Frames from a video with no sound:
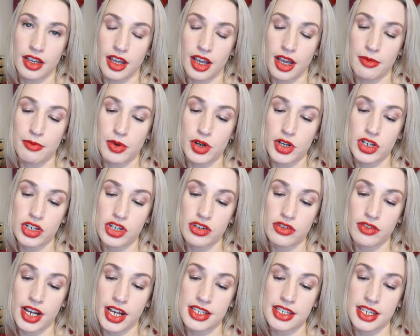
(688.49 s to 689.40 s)
A
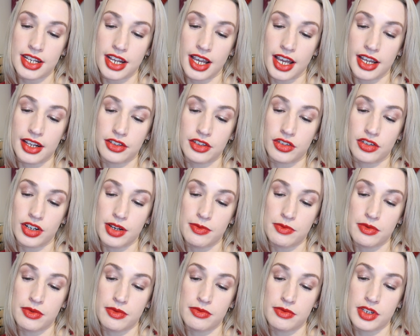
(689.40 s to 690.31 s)
moisturising hand
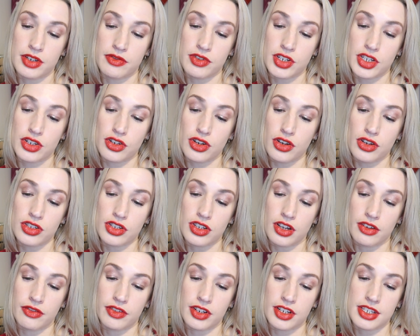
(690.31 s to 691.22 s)
cream to restore
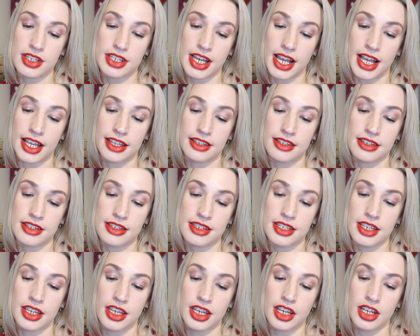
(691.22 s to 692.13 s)
softness to hands.
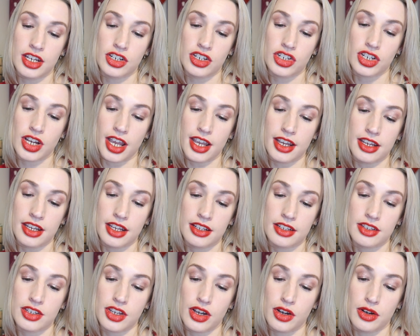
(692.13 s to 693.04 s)
Shea
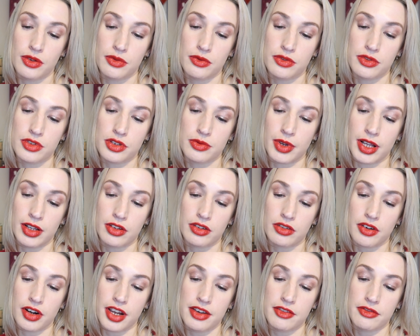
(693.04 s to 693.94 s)
tones while
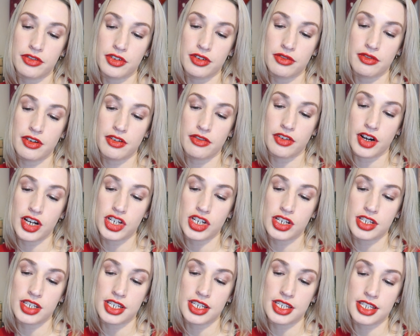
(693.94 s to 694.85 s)
grapefruit
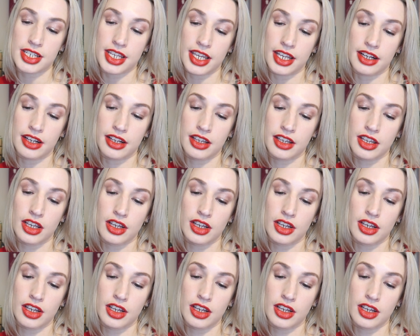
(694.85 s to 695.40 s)
refreshes the skin.